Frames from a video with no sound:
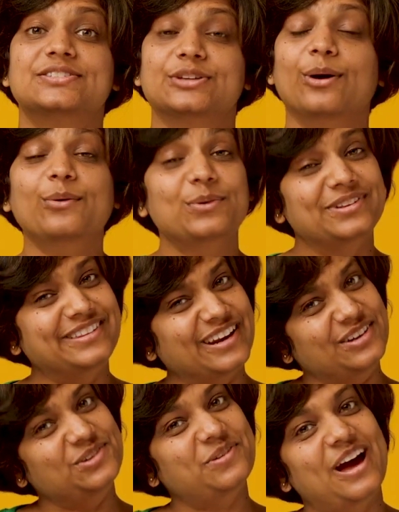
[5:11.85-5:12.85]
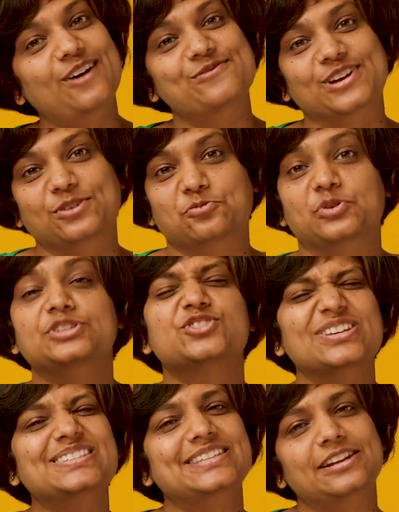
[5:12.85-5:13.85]
So there you have it. We
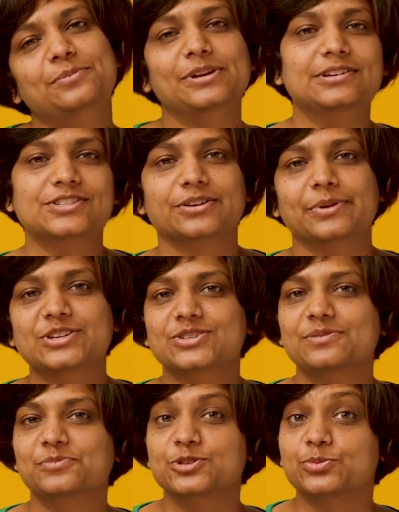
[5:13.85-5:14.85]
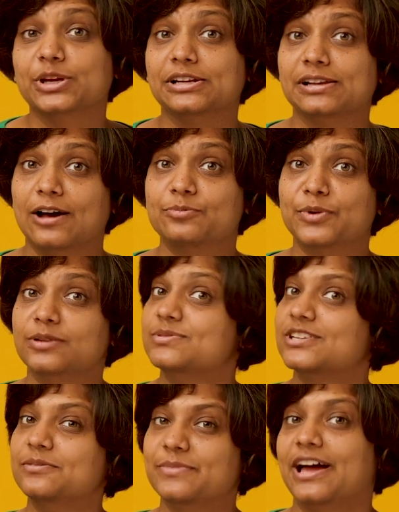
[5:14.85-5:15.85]
just set up an integration between Cloud
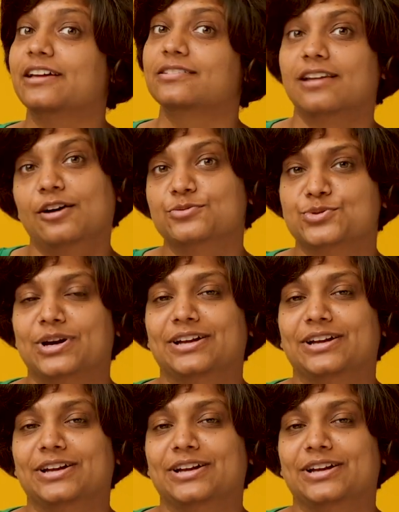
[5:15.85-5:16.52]
Pub/Sub and Cloud